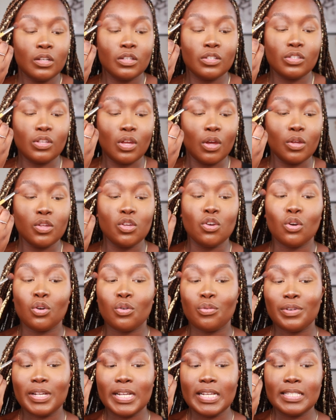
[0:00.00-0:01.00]
So your
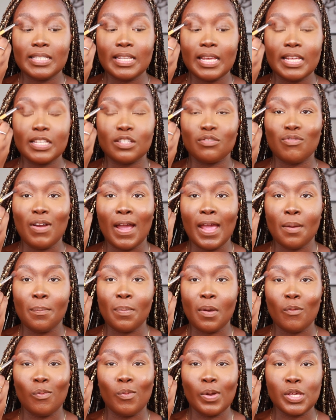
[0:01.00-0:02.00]
crease is right
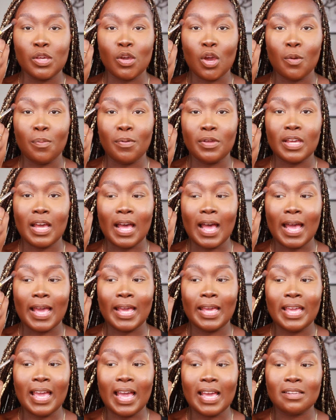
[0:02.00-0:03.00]
above where you open your
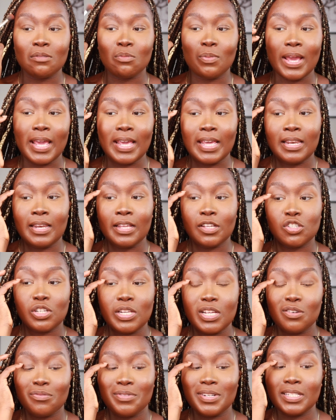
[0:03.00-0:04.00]
eye and where it
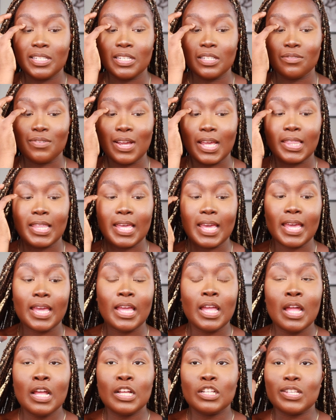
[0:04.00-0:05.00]
literally creases right there.